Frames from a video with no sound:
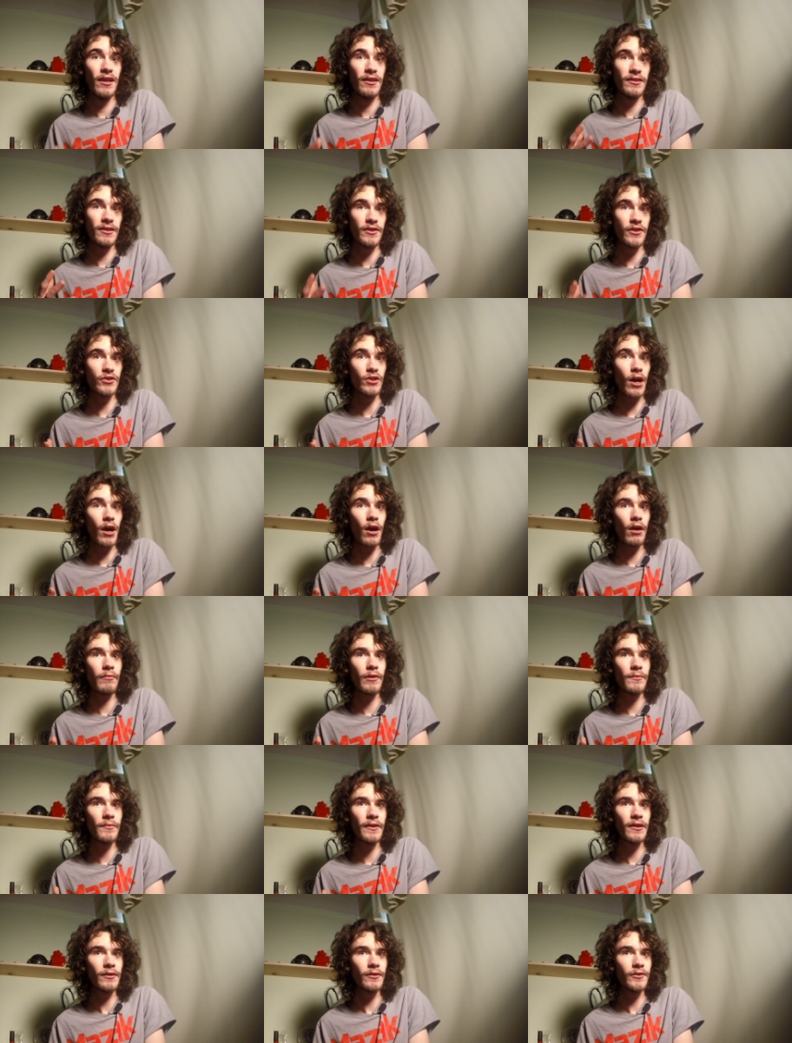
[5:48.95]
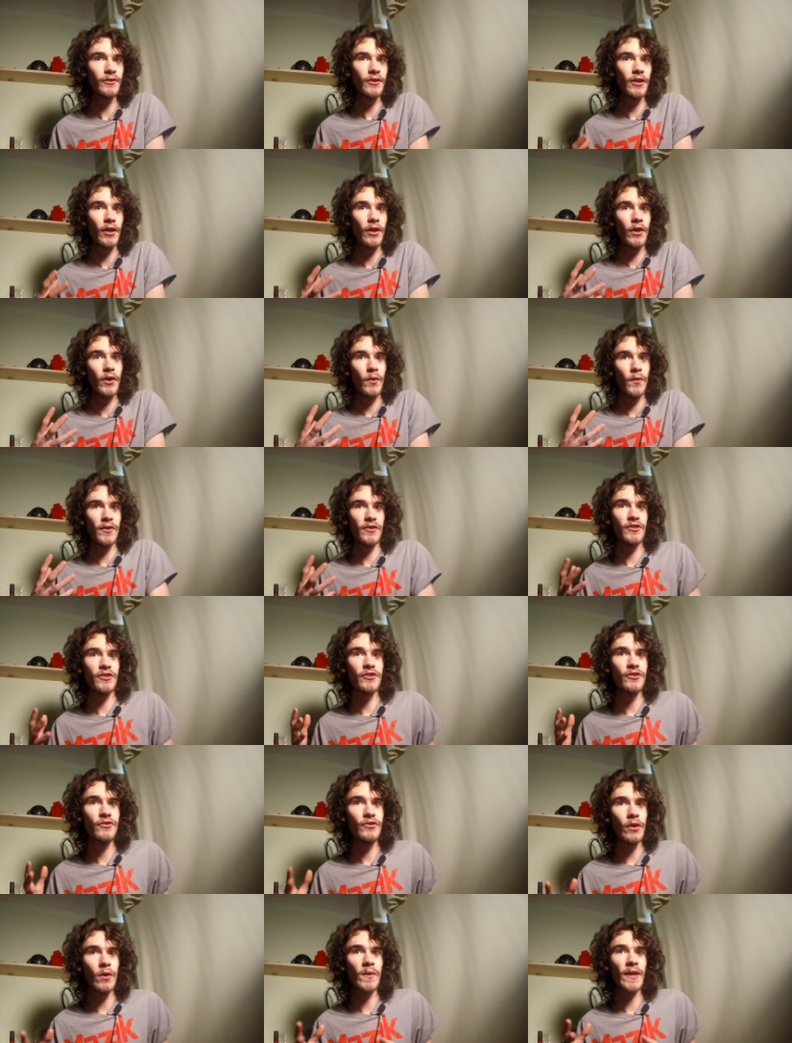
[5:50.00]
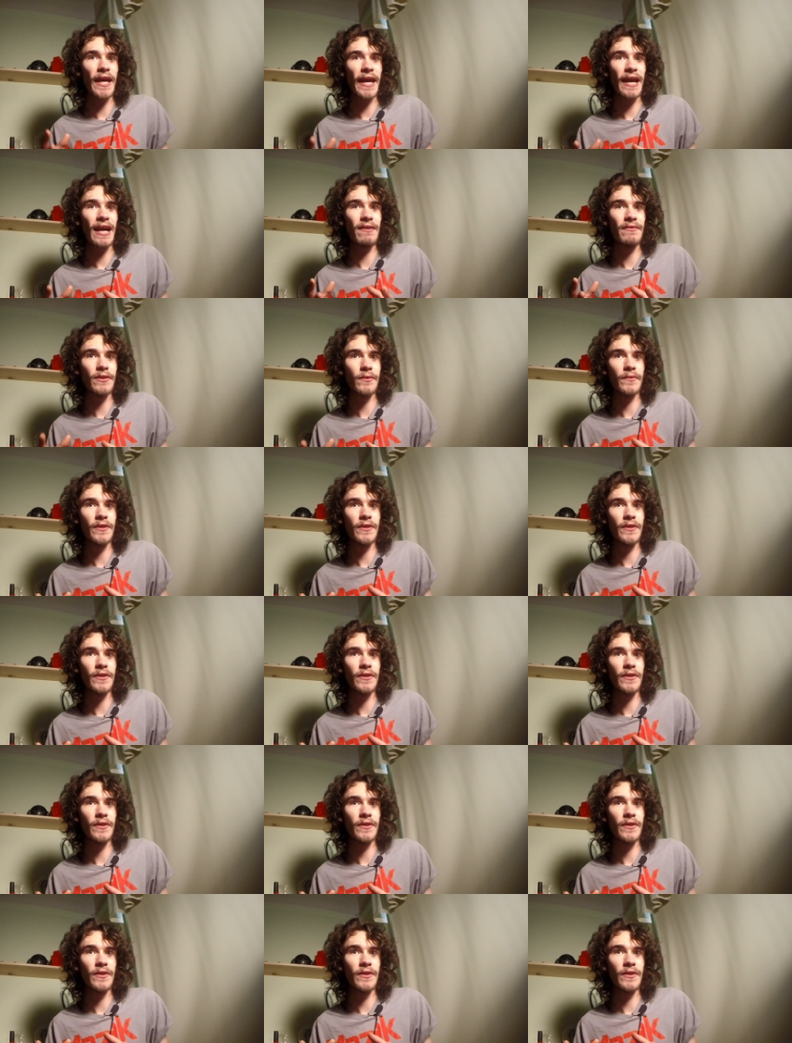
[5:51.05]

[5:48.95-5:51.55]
such as hobby mills, which just don't have the